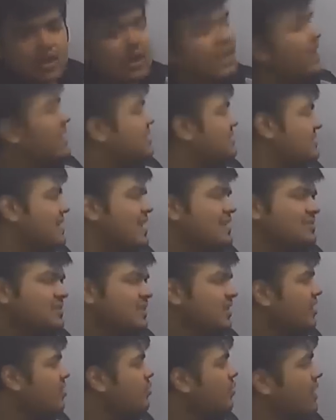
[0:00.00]
It's
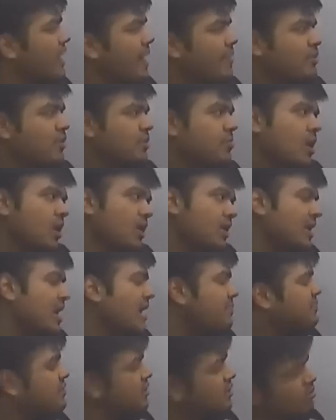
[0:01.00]
necessary to adapt to the market.
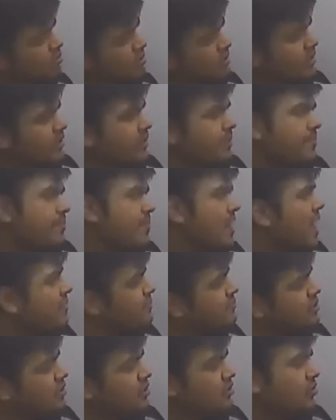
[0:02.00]
Absolutely.
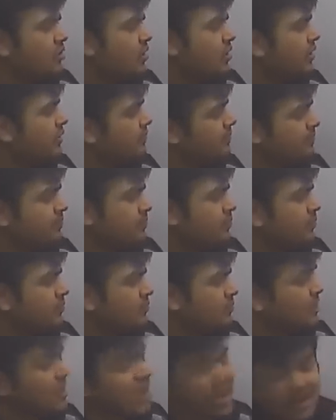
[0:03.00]
Absolutely.
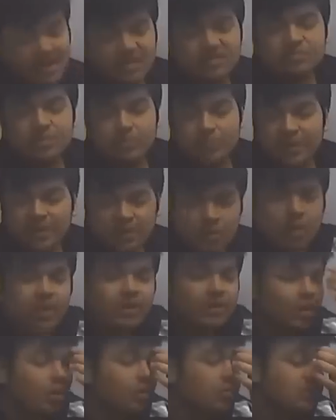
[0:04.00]
The current issue, the Bitcoin and
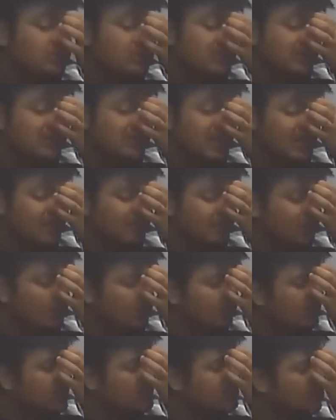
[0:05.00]
all those things that they've
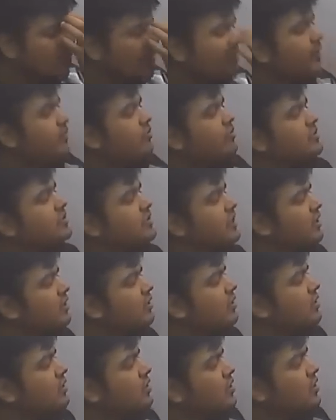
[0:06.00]
included, it's quite interesting.
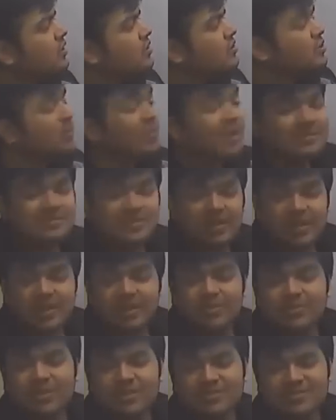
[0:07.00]
So basically
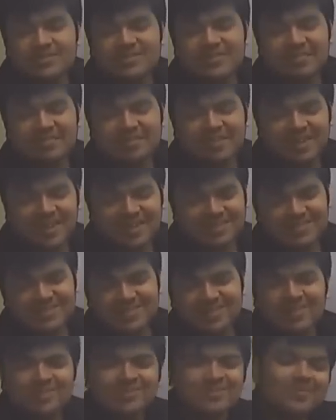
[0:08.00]
2007 crisis is
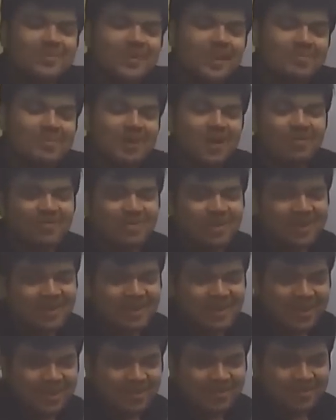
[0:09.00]
also becoming outdated
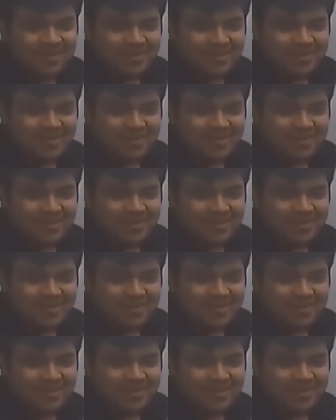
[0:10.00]
now.